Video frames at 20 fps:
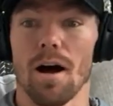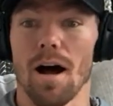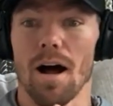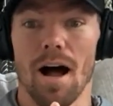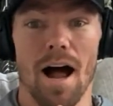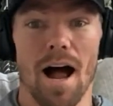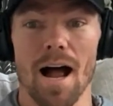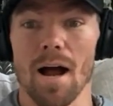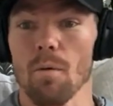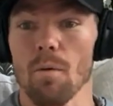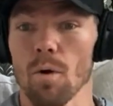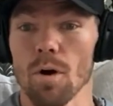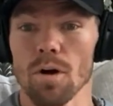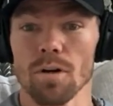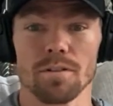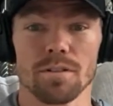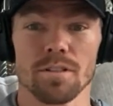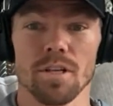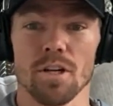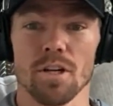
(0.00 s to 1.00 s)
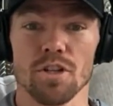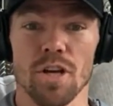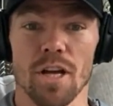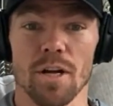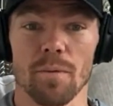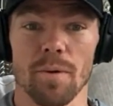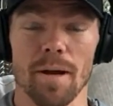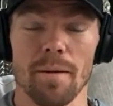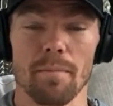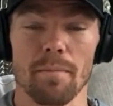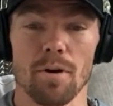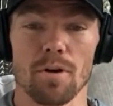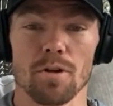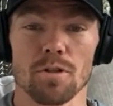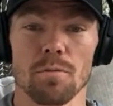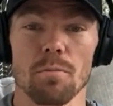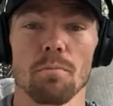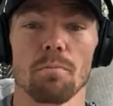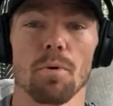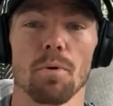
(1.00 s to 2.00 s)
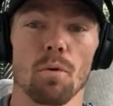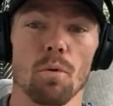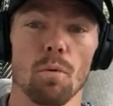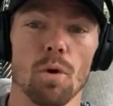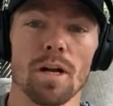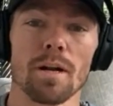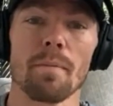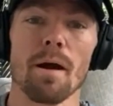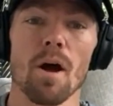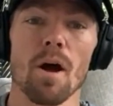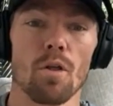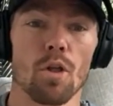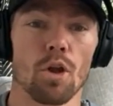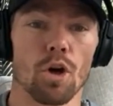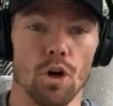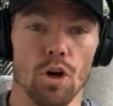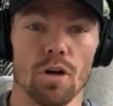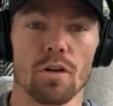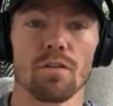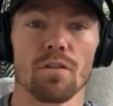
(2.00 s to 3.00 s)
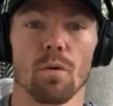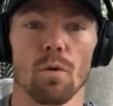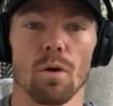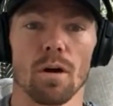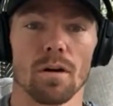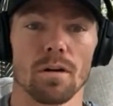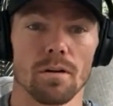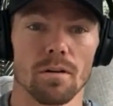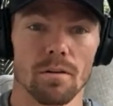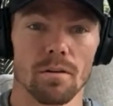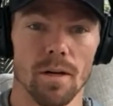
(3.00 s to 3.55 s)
I want sunshine and rainbows, but what am I on the hook for?